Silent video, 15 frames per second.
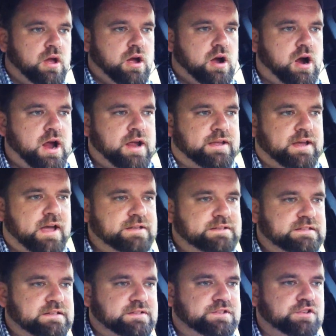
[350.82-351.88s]
All right, guys,
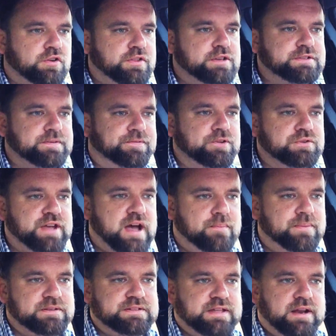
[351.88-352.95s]
so there's a few
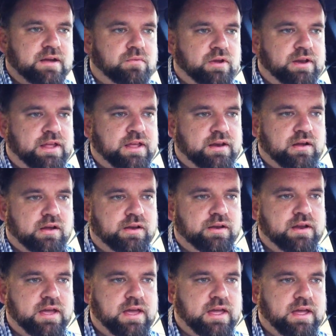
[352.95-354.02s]
topics that I want to hit on,
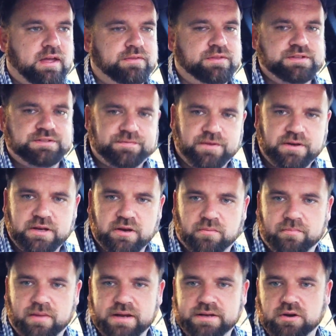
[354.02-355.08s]
and this video
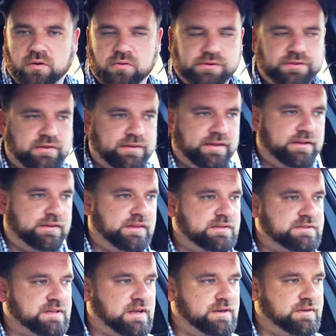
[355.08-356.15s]
might go on the lengthy
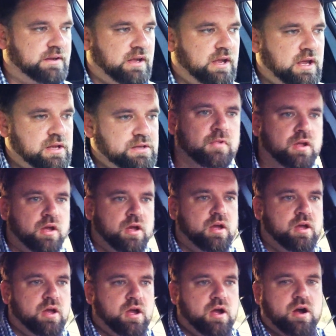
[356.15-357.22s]
side.
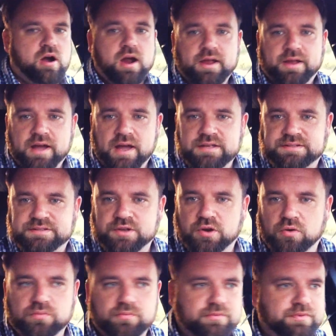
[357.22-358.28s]
All right, guys,
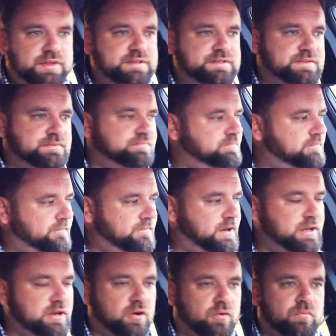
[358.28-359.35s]
so this
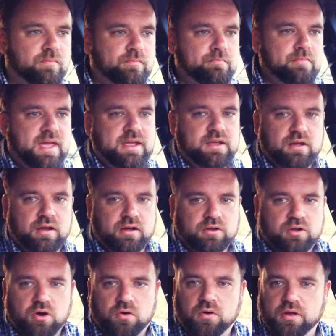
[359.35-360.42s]
video may
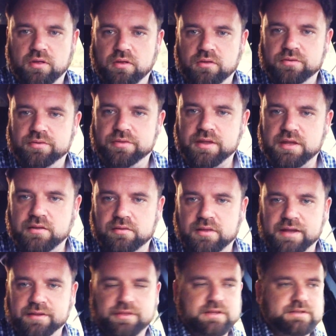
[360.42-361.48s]
go on the
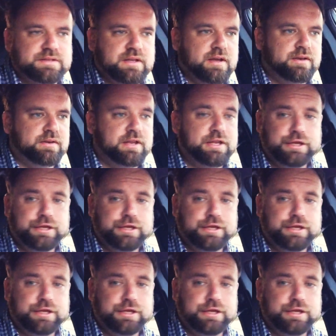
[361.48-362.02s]
lengthy side.